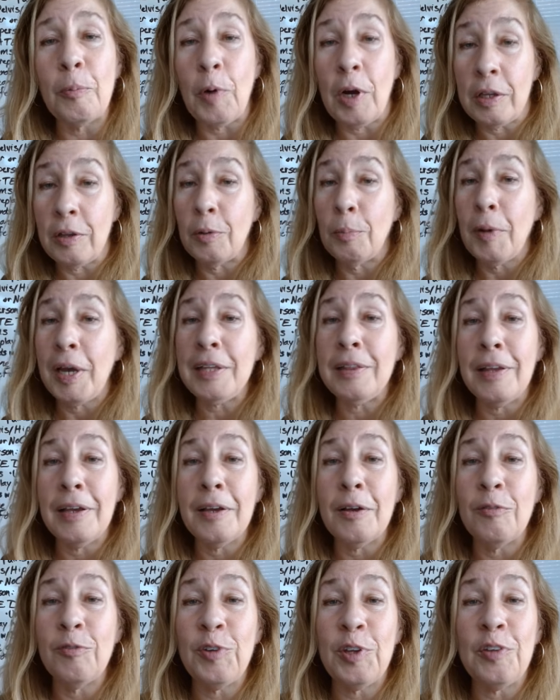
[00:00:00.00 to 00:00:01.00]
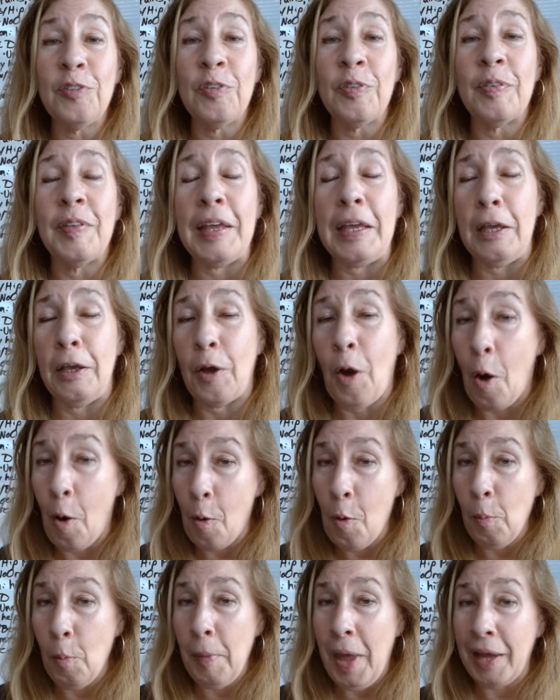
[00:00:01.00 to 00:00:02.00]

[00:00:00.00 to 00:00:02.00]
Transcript: what you might think of as the home